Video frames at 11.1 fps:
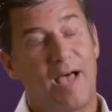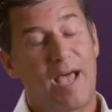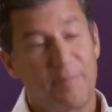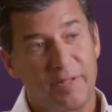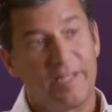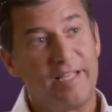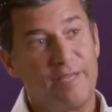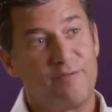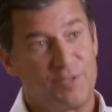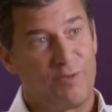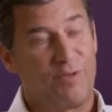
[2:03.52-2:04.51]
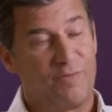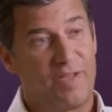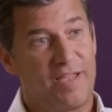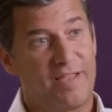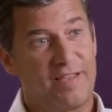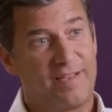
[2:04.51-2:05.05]
I believe
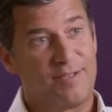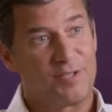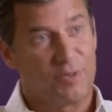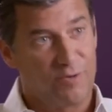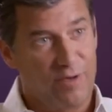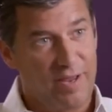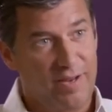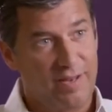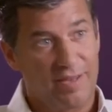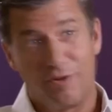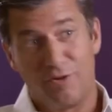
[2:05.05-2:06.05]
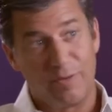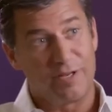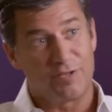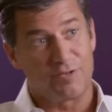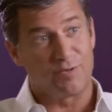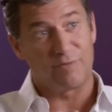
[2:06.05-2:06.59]
Solavei is creating a new
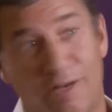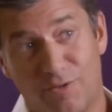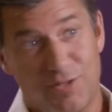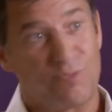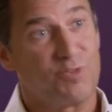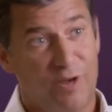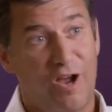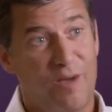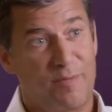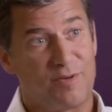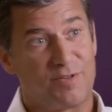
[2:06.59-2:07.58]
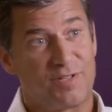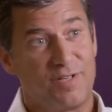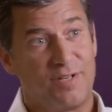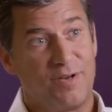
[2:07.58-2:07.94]
industry called social commerce